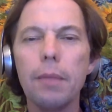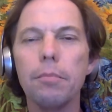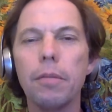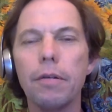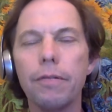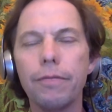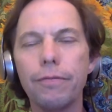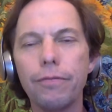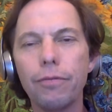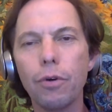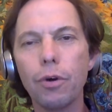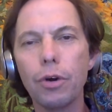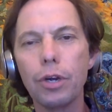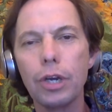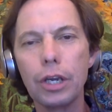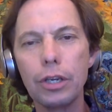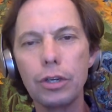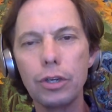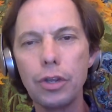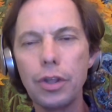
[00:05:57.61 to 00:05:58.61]
before you
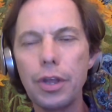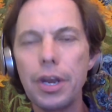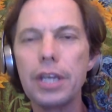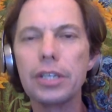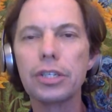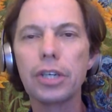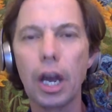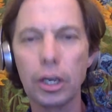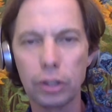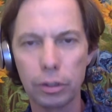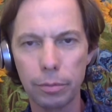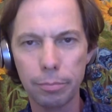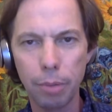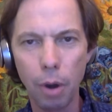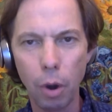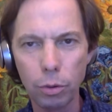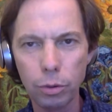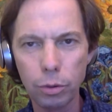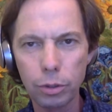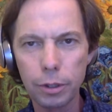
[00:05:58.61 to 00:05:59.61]
can do the discussion
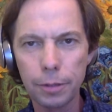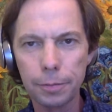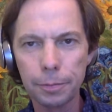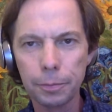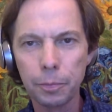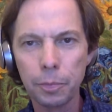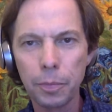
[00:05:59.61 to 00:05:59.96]
post.